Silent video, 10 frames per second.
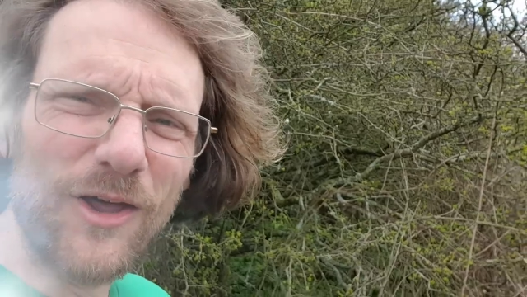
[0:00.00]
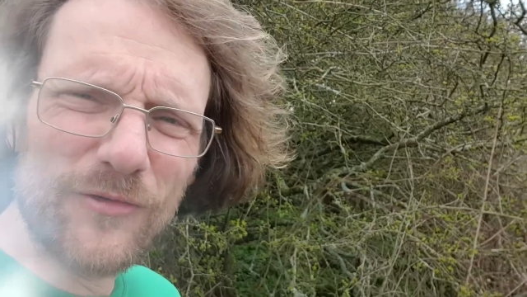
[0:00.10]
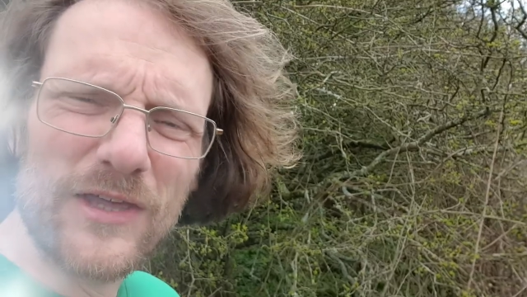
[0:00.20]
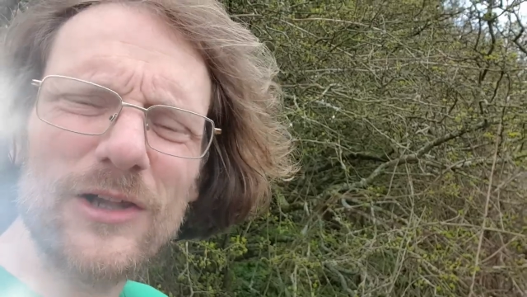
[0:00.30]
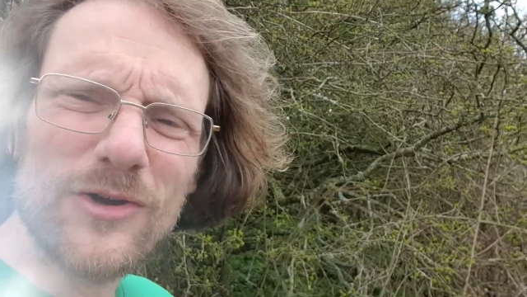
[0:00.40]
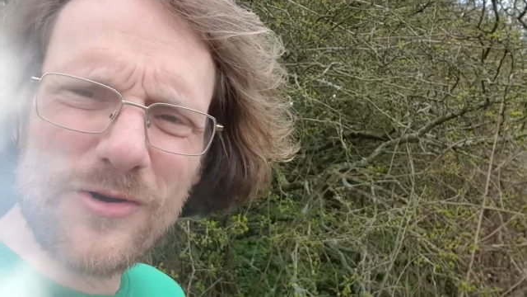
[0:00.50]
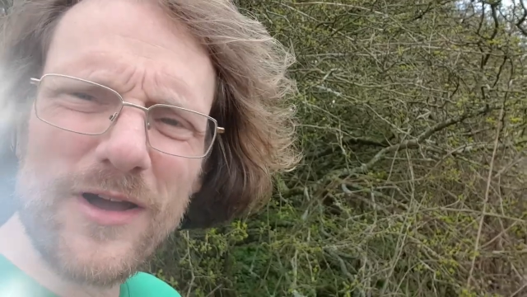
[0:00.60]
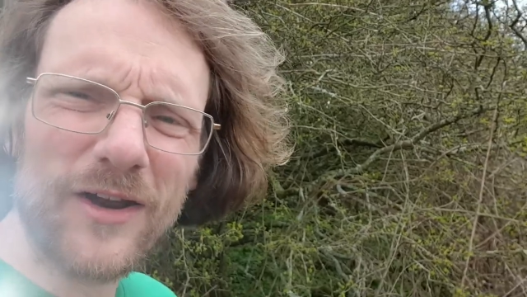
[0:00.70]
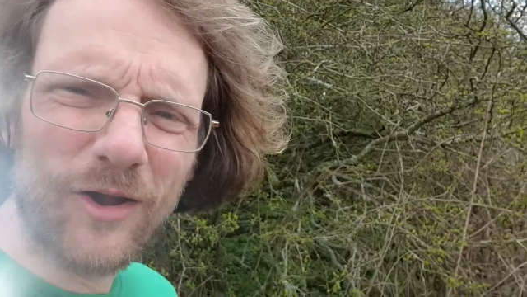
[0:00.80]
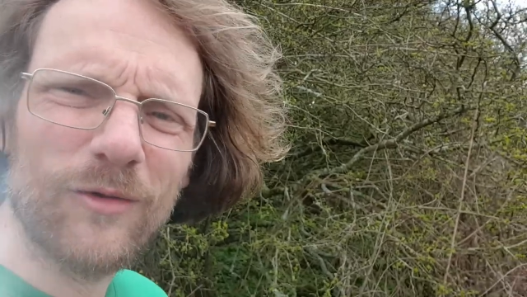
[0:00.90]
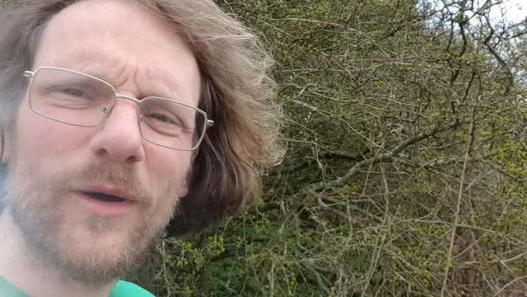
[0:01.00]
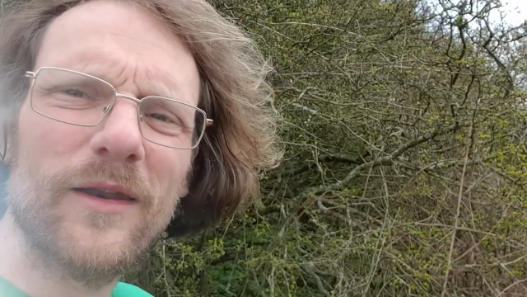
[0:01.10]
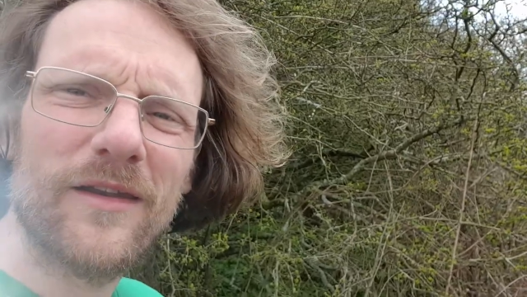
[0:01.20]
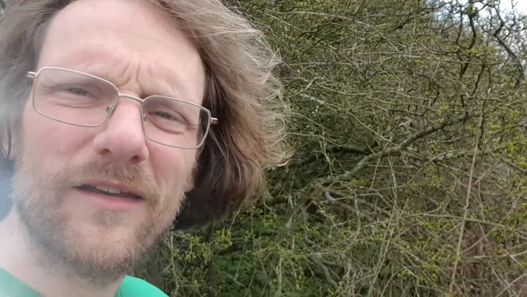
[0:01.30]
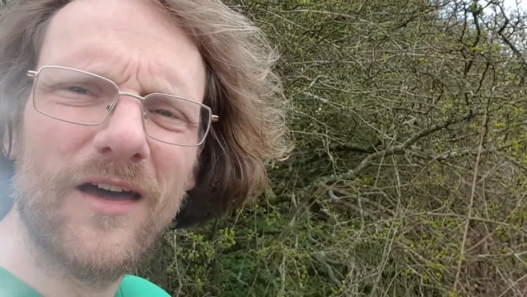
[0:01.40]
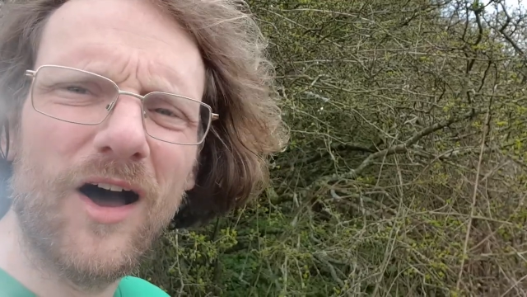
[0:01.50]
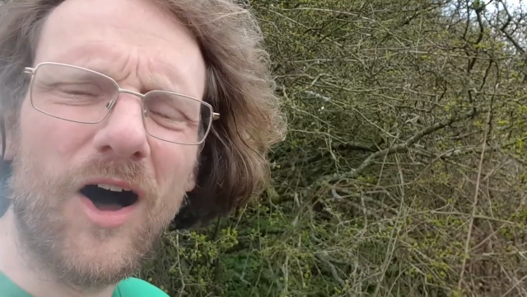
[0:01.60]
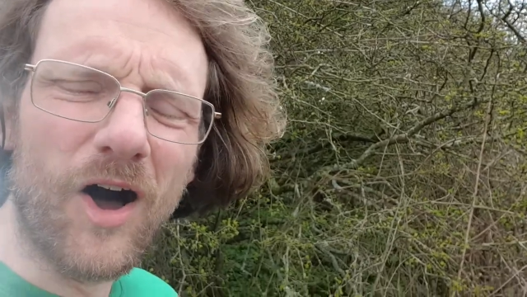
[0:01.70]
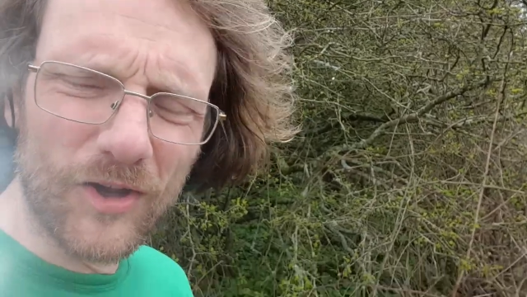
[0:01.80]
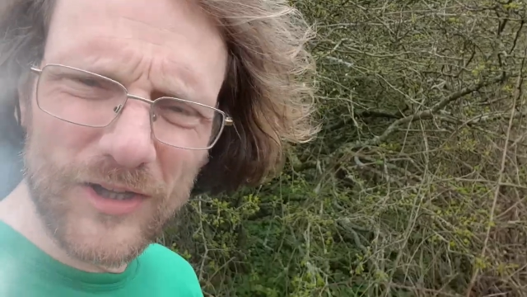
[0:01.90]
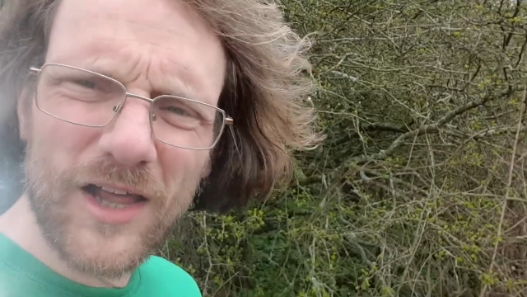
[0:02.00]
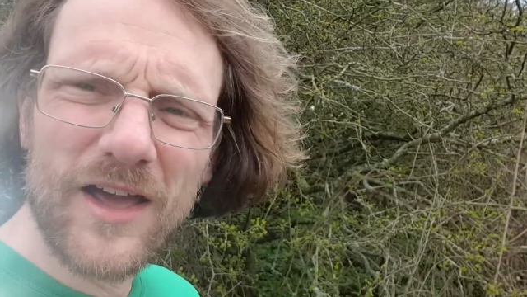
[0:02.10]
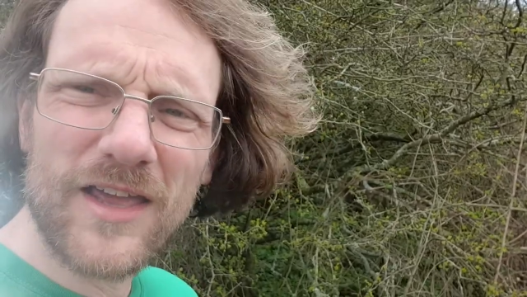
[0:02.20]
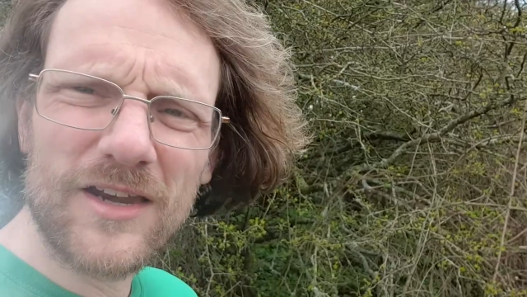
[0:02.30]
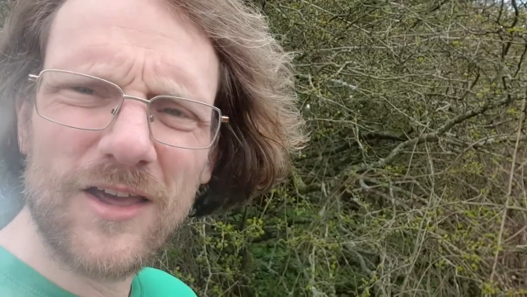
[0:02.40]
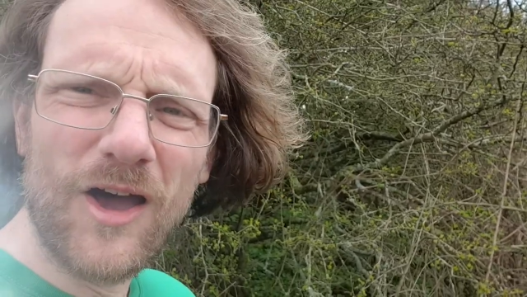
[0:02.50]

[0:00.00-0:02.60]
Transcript: of Culhwch and Olwen, online